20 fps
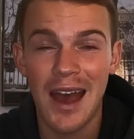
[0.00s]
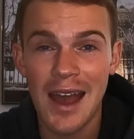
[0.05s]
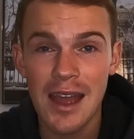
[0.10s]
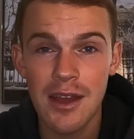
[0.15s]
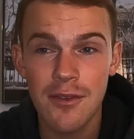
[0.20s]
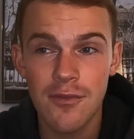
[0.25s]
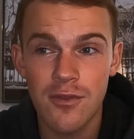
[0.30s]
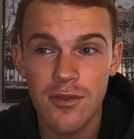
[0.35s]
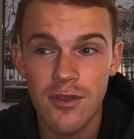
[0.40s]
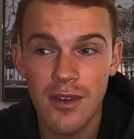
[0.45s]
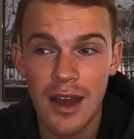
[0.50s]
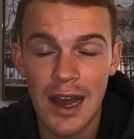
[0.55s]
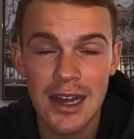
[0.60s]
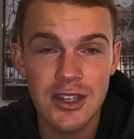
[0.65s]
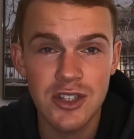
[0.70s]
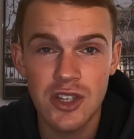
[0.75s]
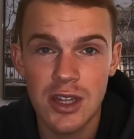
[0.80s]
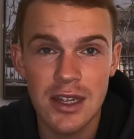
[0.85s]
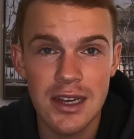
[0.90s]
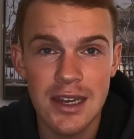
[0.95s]
I have
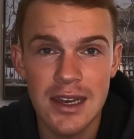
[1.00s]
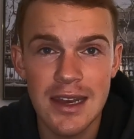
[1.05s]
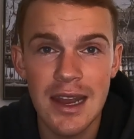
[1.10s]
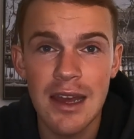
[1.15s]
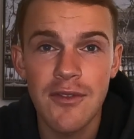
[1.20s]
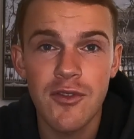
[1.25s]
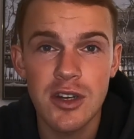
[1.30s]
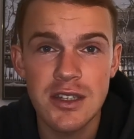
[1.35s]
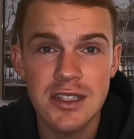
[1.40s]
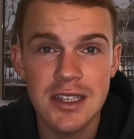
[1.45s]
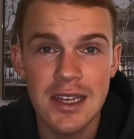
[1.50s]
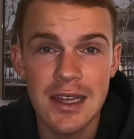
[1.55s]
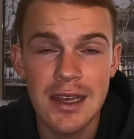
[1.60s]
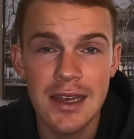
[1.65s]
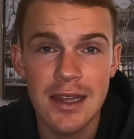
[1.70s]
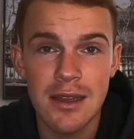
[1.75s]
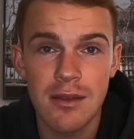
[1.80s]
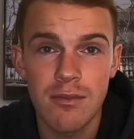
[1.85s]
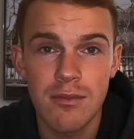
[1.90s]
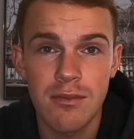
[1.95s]
actually never
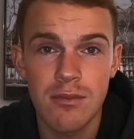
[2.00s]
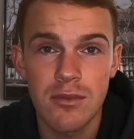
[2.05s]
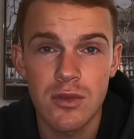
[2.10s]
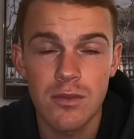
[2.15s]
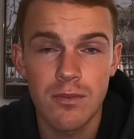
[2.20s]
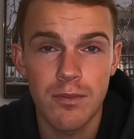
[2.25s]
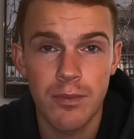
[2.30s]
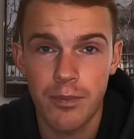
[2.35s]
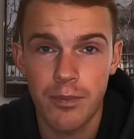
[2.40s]
taken